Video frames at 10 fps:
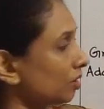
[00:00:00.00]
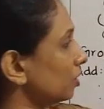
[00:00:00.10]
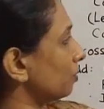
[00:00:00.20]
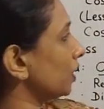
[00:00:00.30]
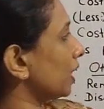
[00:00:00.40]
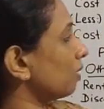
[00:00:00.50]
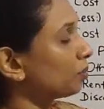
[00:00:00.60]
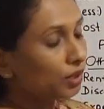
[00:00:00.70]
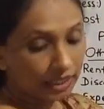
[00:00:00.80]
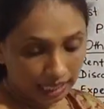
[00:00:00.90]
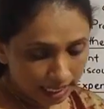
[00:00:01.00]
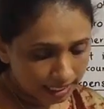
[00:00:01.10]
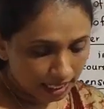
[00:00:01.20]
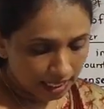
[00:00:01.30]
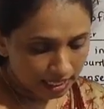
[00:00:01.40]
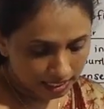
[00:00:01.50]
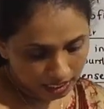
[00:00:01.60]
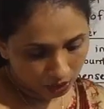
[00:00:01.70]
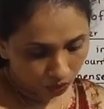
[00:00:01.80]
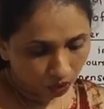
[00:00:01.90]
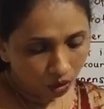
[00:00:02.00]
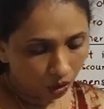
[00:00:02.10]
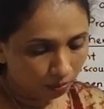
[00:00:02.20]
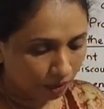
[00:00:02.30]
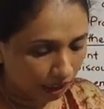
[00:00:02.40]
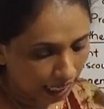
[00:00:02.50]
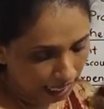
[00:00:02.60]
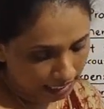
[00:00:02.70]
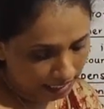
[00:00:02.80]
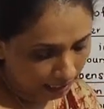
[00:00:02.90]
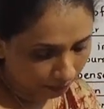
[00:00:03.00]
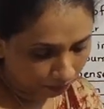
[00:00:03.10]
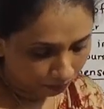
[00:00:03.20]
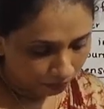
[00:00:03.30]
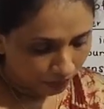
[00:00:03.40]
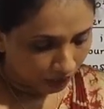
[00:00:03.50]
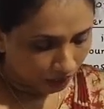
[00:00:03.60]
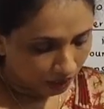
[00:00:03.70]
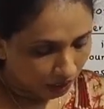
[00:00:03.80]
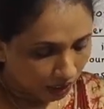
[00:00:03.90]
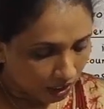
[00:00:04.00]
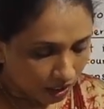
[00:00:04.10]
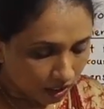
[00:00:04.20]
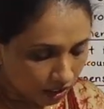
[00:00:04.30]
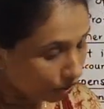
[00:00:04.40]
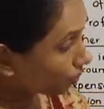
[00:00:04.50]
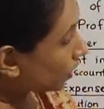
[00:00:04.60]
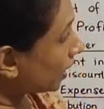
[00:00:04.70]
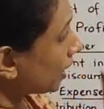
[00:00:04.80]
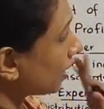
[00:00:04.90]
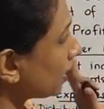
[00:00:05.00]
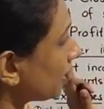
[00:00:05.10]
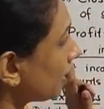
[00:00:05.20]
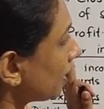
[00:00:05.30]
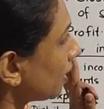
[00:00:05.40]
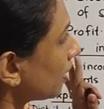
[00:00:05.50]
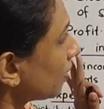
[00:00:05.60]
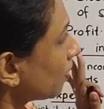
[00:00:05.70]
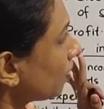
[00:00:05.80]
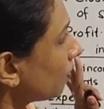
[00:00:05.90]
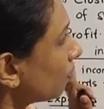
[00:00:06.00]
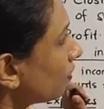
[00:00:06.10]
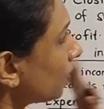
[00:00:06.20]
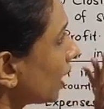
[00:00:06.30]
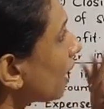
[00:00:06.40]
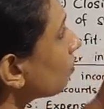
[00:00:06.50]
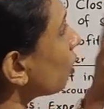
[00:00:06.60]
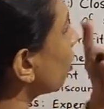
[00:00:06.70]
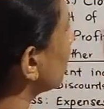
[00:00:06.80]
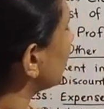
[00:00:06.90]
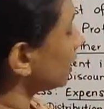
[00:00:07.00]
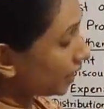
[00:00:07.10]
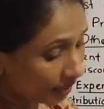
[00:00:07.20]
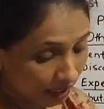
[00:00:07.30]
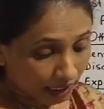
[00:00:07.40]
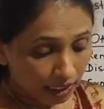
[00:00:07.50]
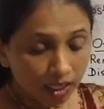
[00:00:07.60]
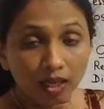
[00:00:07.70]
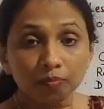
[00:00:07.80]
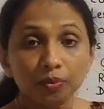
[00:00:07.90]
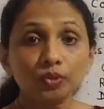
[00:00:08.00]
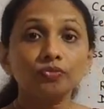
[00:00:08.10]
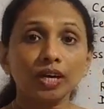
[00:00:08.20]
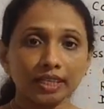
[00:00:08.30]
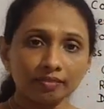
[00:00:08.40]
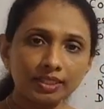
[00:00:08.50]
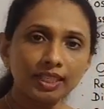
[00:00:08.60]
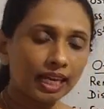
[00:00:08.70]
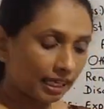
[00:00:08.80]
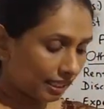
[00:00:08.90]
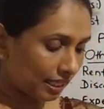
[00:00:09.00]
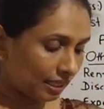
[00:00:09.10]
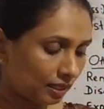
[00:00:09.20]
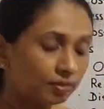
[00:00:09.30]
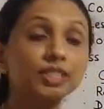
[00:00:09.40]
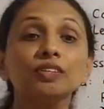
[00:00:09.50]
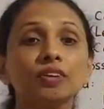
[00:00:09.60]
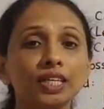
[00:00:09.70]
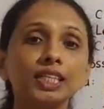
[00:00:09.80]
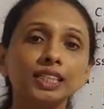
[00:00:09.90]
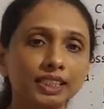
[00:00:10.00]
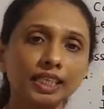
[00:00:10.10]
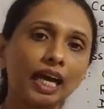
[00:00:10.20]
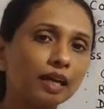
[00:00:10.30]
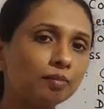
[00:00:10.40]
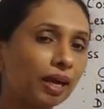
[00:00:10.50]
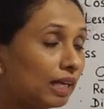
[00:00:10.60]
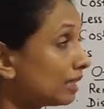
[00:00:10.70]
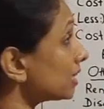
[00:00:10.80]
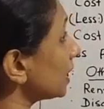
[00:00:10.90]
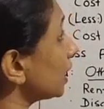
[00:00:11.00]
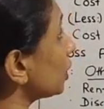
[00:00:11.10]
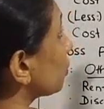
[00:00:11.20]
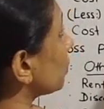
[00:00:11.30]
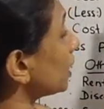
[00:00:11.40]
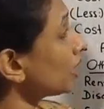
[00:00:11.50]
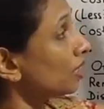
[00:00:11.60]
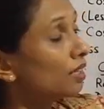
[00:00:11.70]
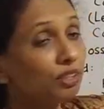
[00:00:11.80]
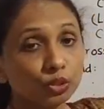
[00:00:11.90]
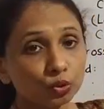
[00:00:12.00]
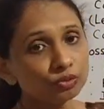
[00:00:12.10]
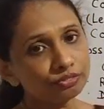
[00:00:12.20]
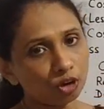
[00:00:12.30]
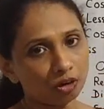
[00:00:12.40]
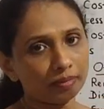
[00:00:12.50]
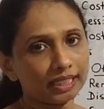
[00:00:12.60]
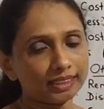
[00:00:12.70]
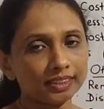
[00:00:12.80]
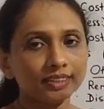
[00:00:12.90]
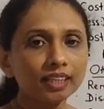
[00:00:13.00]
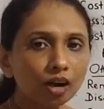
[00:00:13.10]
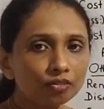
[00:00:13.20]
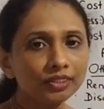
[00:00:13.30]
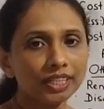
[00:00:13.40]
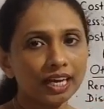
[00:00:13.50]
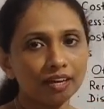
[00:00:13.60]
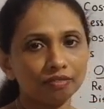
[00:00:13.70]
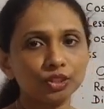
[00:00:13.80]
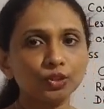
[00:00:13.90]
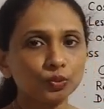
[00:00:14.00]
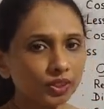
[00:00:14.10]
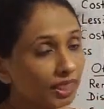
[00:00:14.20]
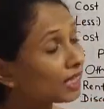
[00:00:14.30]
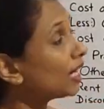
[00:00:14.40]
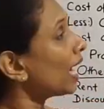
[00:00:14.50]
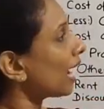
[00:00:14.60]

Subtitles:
So we can put it as 0 or put a dash here. So then we have already put whatever the line items given in the trial balance into the two formats. Now we have to do the